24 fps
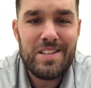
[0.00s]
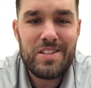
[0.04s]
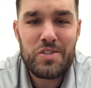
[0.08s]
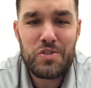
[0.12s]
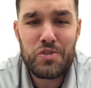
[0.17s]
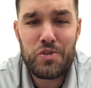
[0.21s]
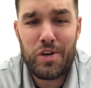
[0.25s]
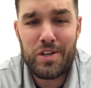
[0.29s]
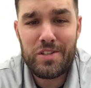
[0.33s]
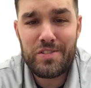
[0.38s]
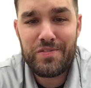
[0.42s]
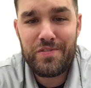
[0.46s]

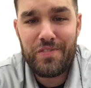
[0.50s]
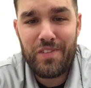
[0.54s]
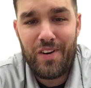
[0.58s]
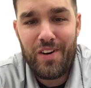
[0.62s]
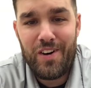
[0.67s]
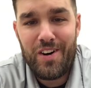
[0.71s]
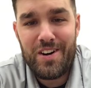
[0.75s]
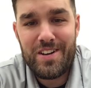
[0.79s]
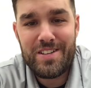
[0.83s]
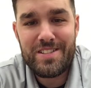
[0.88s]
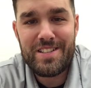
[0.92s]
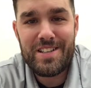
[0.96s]
trust
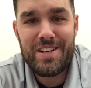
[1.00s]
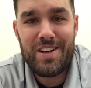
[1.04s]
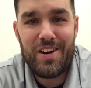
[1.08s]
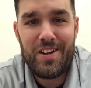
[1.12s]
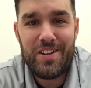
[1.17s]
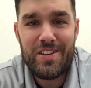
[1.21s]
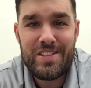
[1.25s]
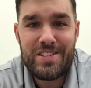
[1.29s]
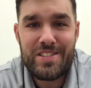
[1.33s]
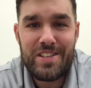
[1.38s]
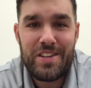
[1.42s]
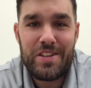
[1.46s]
falls and all
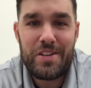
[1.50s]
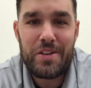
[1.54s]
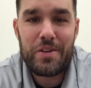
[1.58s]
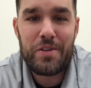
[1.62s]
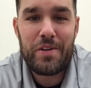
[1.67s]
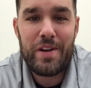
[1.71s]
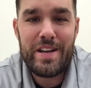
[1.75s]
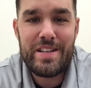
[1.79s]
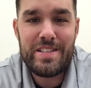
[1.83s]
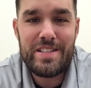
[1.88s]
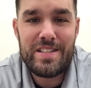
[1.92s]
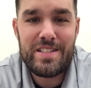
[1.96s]
this other
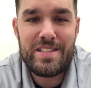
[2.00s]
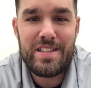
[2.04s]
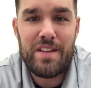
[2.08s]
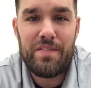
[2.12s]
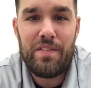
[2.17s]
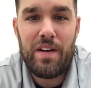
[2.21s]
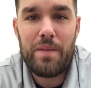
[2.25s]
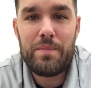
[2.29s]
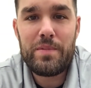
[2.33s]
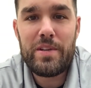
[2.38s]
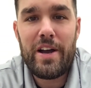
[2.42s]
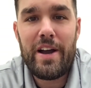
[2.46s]
crazy stuff.
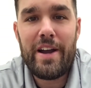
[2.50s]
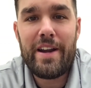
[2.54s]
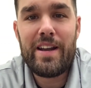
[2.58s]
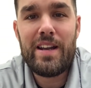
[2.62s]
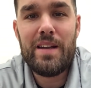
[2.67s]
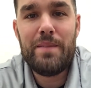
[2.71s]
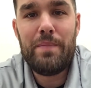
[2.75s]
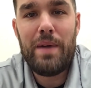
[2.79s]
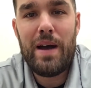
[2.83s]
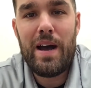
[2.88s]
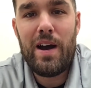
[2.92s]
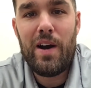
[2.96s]
I'm talking
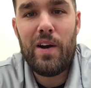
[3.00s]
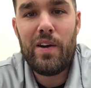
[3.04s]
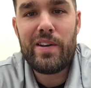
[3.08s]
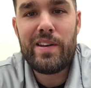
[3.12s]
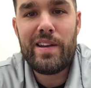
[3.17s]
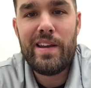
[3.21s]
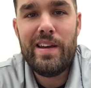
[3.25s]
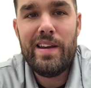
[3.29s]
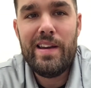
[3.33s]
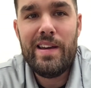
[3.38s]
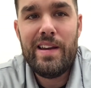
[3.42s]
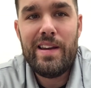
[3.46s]
about
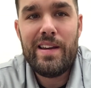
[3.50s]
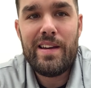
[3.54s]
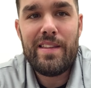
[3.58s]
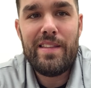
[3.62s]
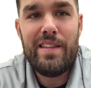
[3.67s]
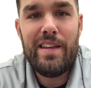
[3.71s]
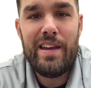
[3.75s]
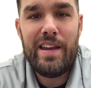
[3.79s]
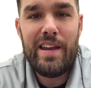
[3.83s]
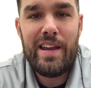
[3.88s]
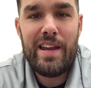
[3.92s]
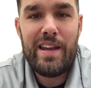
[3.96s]

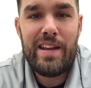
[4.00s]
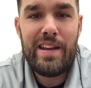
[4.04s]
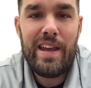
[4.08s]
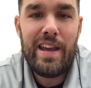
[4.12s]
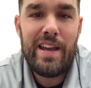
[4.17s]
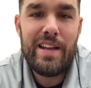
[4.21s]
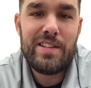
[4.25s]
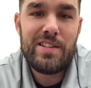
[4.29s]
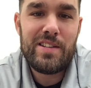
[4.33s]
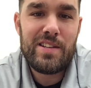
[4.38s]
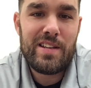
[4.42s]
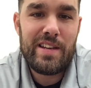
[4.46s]
the
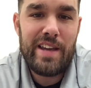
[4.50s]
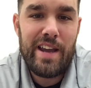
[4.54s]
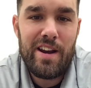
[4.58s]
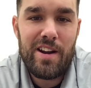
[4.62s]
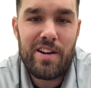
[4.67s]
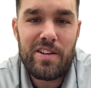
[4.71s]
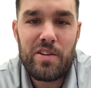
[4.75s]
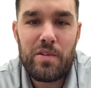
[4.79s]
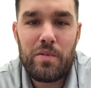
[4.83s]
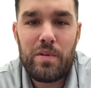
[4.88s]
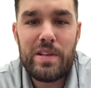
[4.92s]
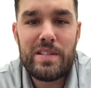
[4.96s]
innate
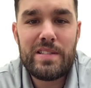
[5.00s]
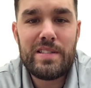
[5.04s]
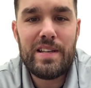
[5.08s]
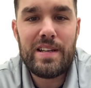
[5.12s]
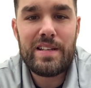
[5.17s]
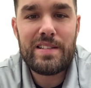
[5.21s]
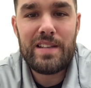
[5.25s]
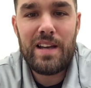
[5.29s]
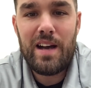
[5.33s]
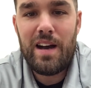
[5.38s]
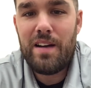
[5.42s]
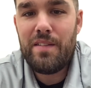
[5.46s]

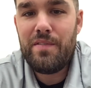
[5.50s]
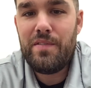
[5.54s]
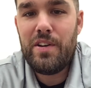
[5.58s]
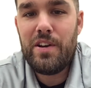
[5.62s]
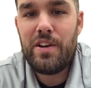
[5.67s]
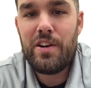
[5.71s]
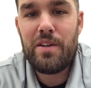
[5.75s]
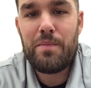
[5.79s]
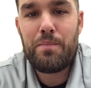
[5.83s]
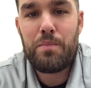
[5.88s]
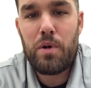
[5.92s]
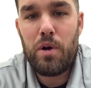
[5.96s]
characteristics of
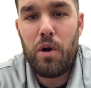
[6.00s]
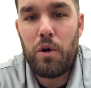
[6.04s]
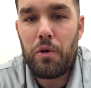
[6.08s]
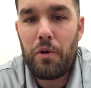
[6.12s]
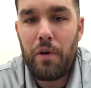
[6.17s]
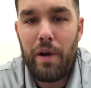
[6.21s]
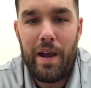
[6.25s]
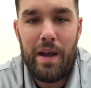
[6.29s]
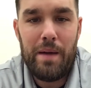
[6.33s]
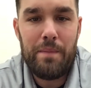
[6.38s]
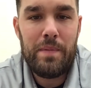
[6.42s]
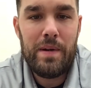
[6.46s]
your
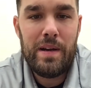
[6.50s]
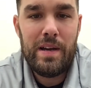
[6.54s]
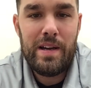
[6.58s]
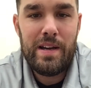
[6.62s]
program.